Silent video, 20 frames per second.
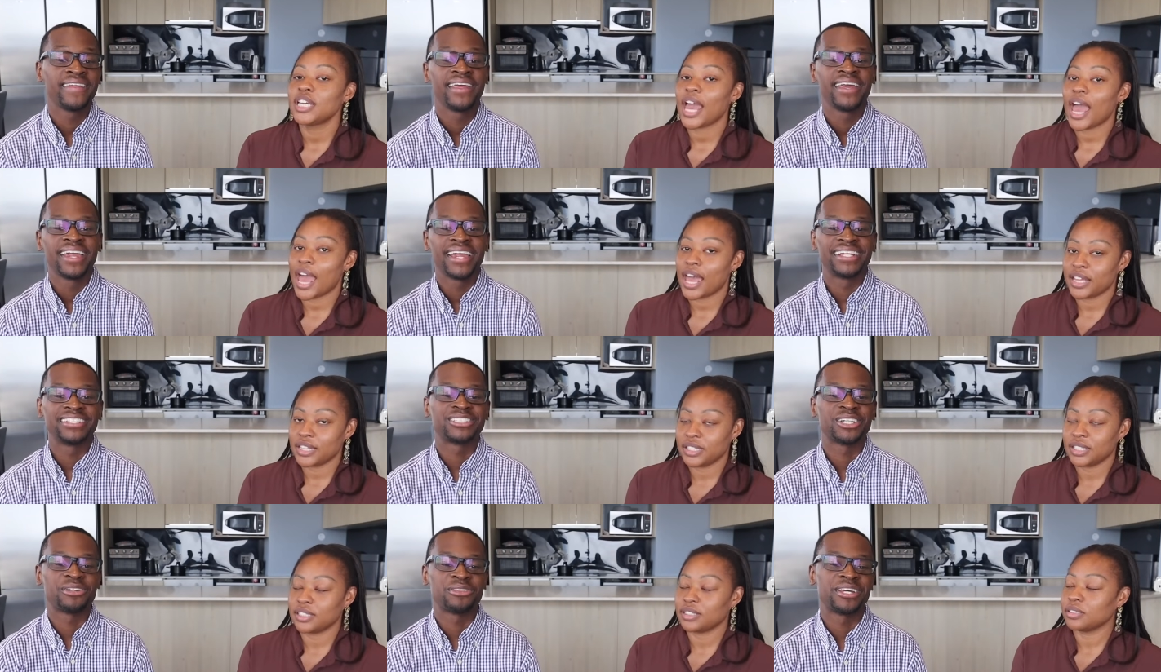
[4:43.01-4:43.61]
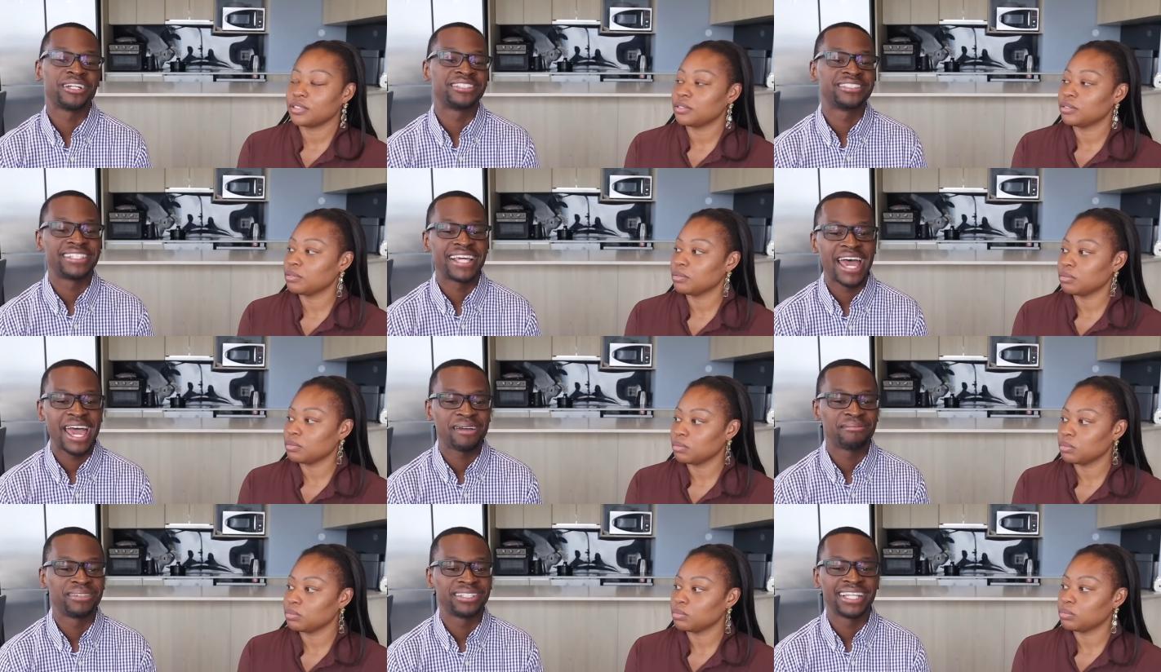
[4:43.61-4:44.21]
Speaker 1: Yeah. And so there's
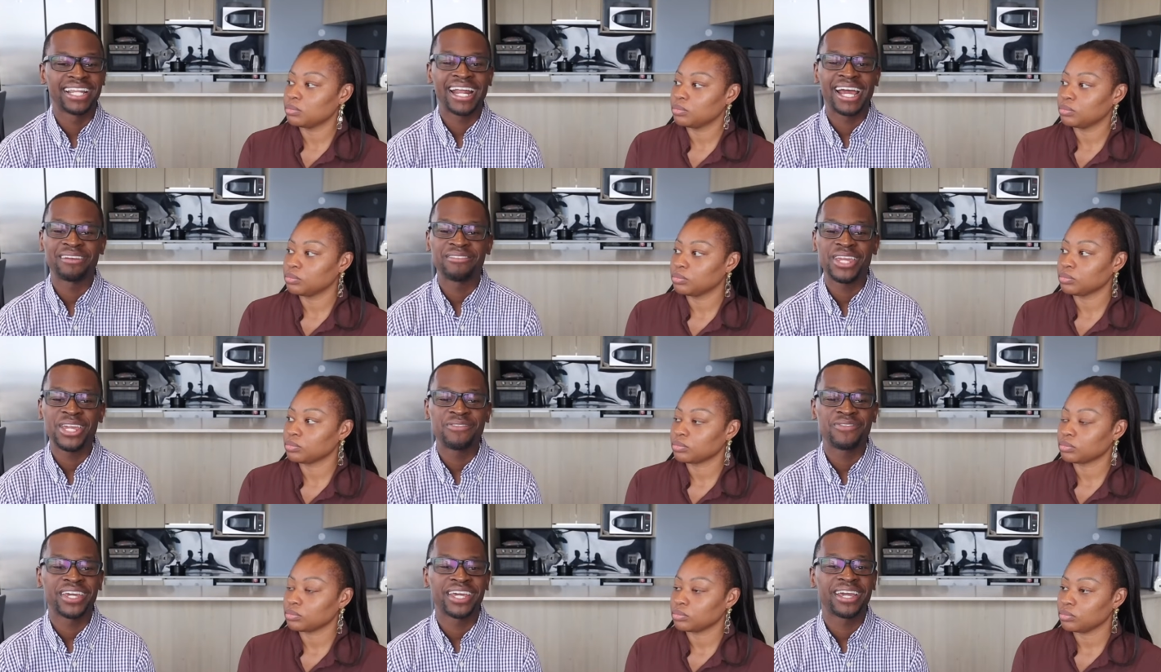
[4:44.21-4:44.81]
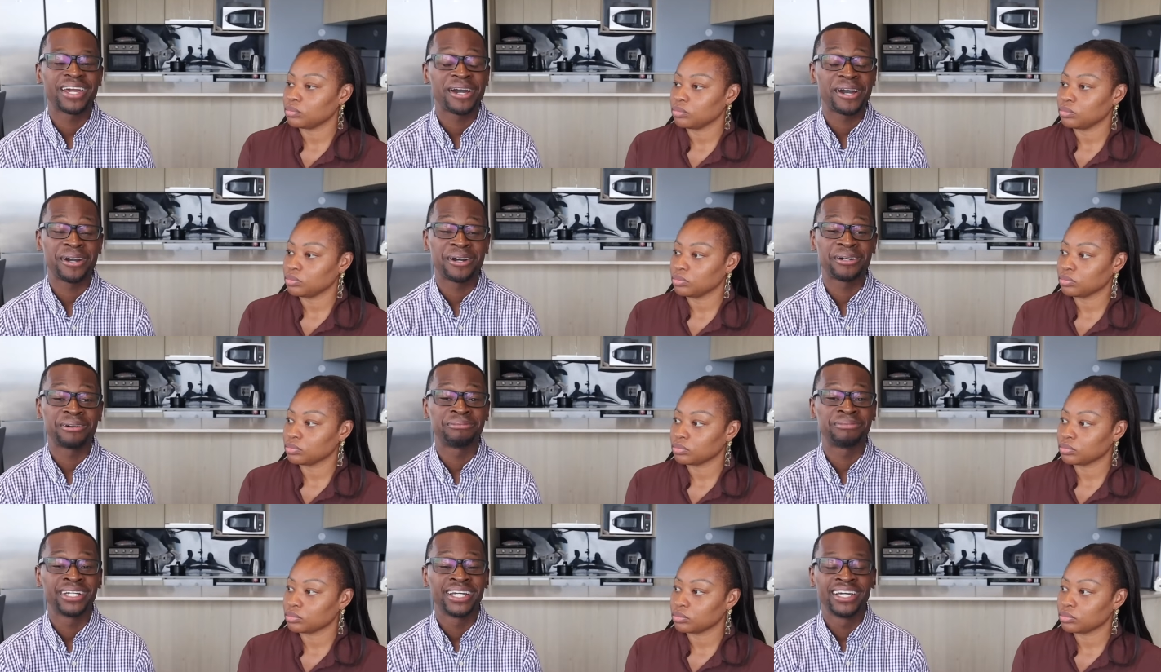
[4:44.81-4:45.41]
that. But then I even
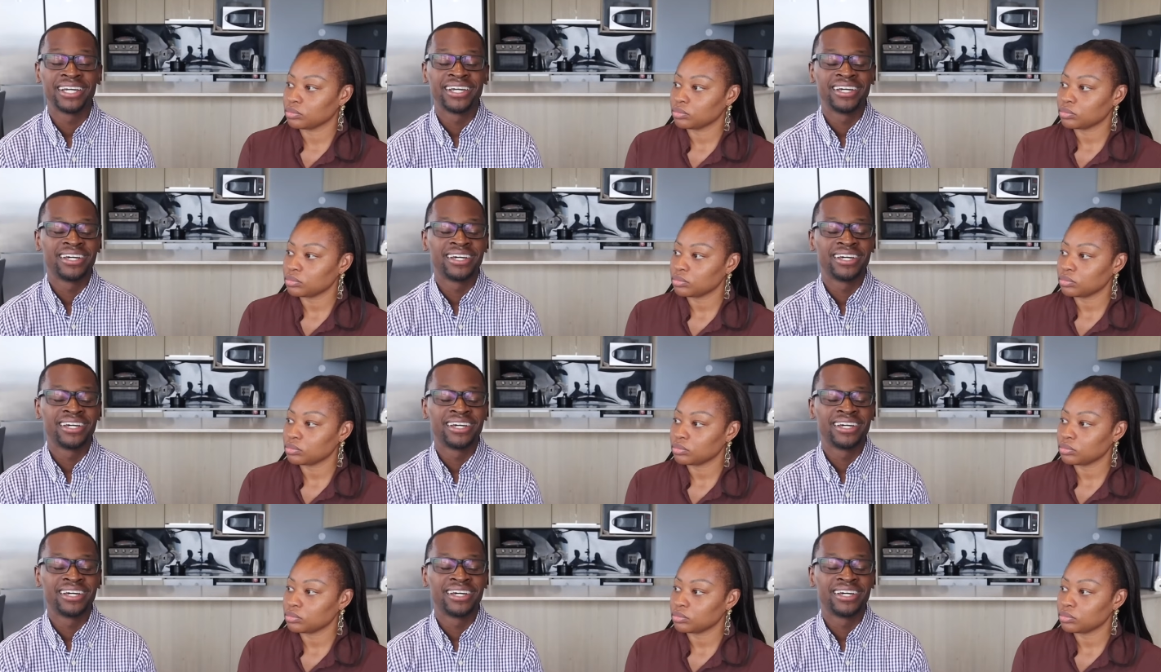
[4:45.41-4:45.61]
come